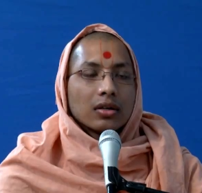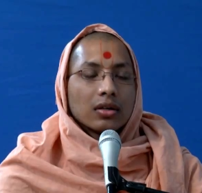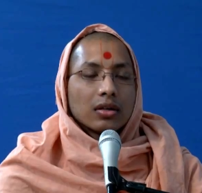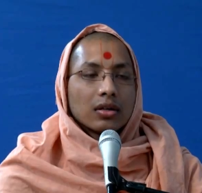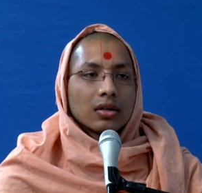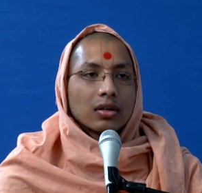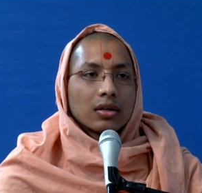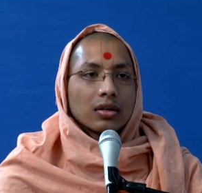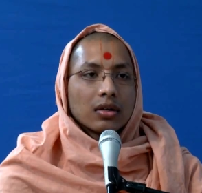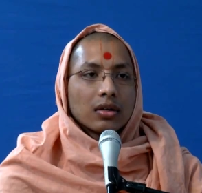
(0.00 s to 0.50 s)

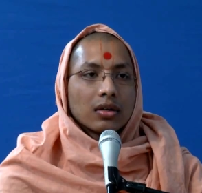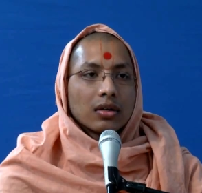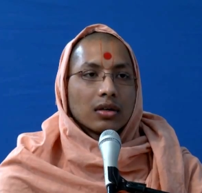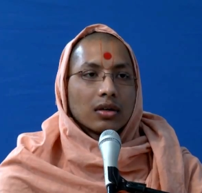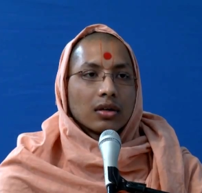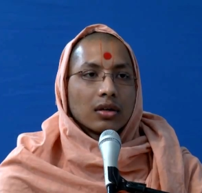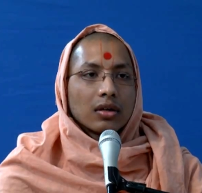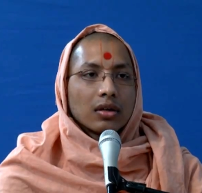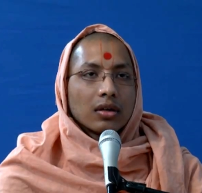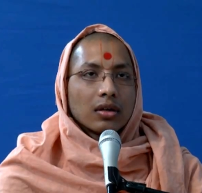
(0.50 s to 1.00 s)

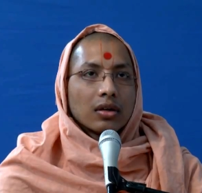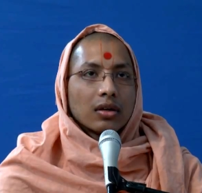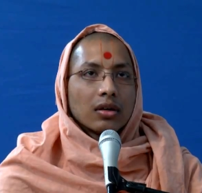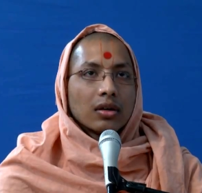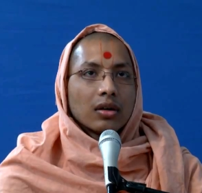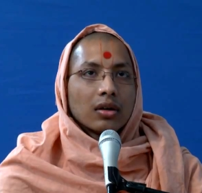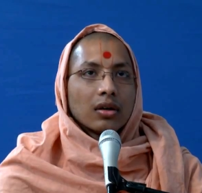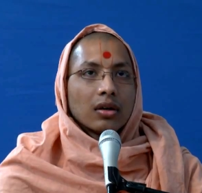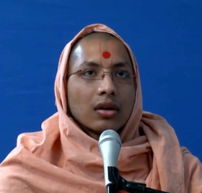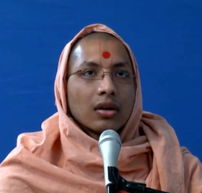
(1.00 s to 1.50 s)

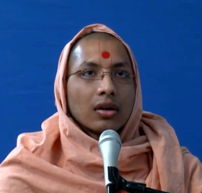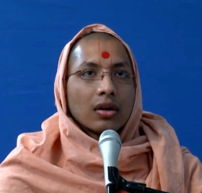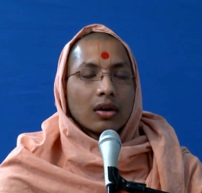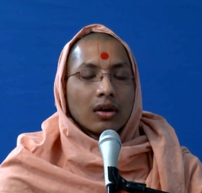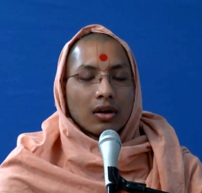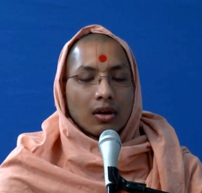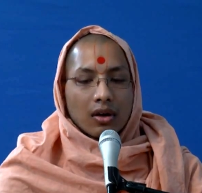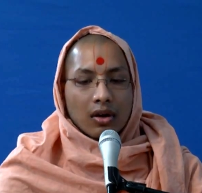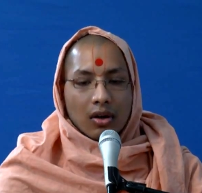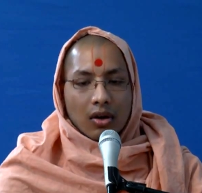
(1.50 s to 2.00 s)

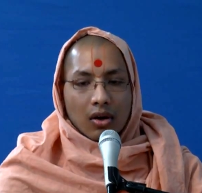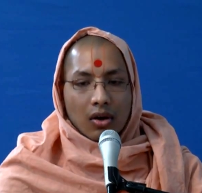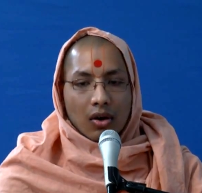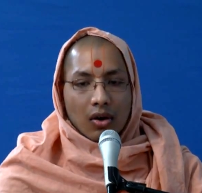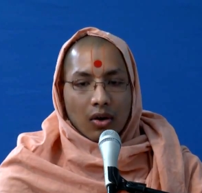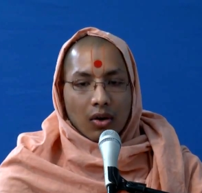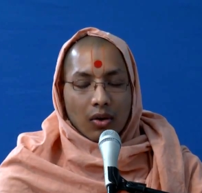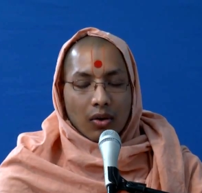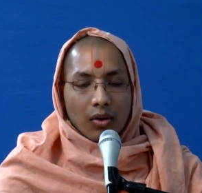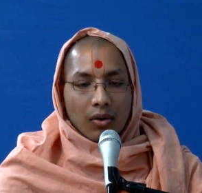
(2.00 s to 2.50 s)

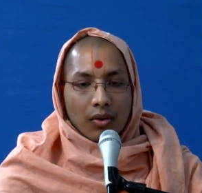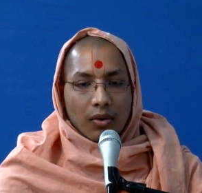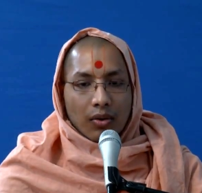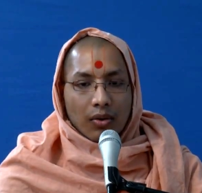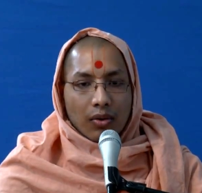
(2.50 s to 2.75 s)
No one is speaking in this clip.